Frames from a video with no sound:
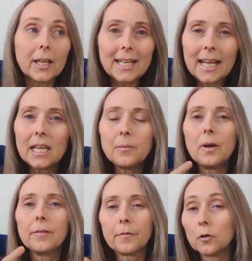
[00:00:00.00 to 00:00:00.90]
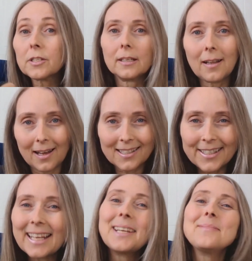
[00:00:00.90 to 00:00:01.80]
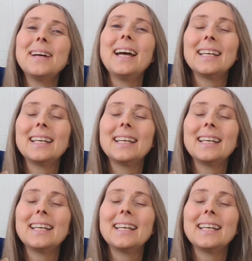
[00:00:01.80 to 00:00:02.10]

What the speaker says: name, first and last name,